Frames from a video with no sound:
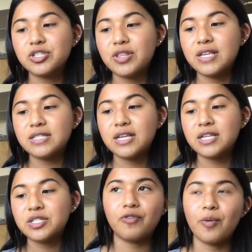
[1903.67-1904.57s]
So this
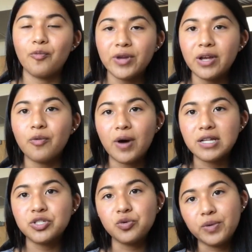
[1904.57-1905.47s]
is from week
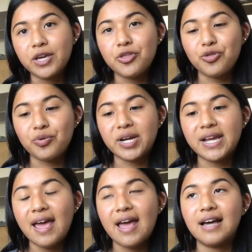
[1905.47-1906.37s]
1 to week
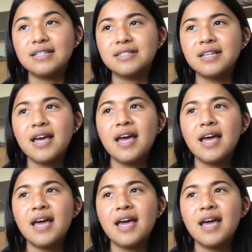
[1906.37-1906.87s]
3, and